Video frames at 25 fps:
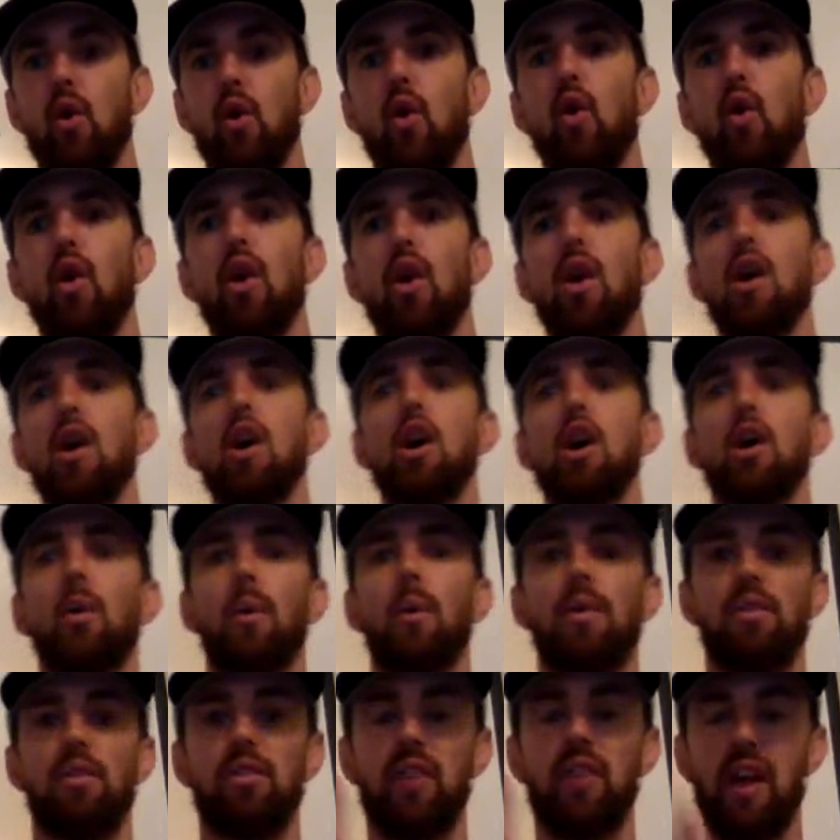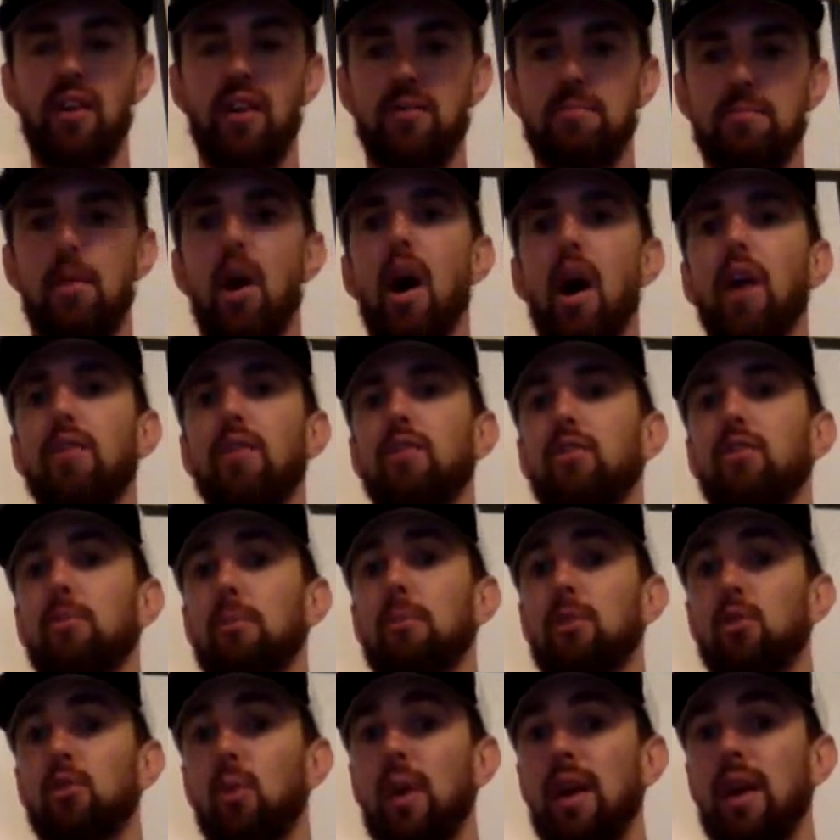or with less pauses
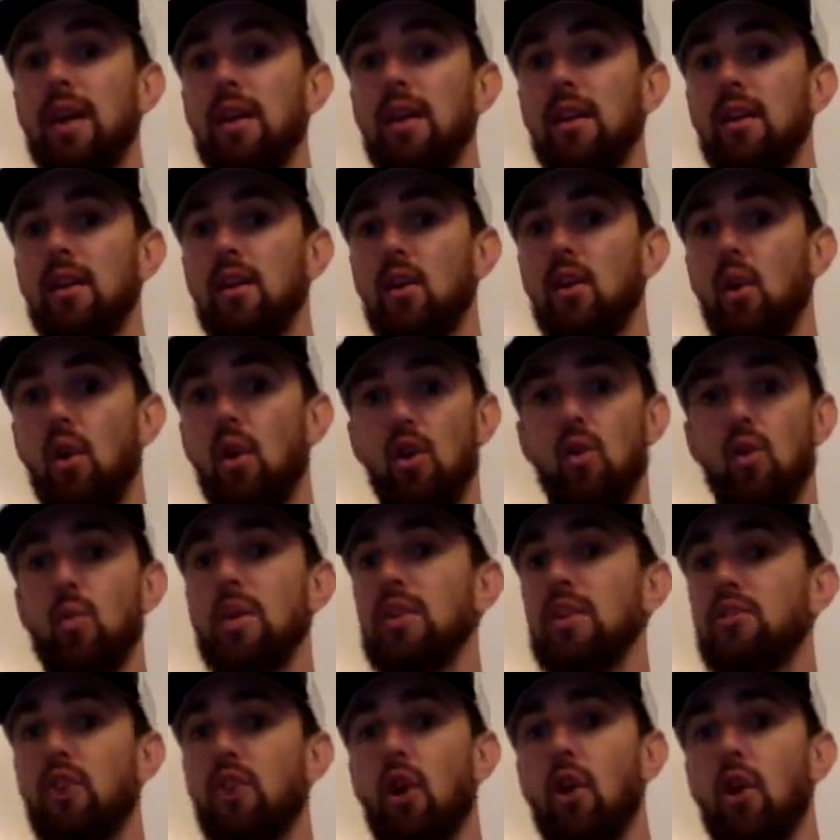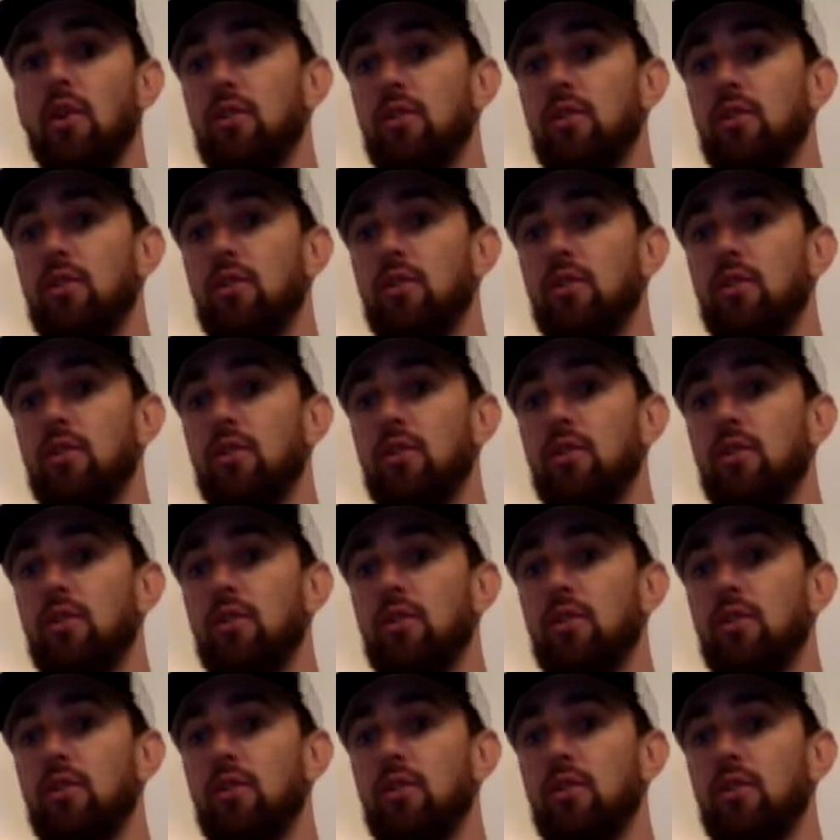between, or to recharge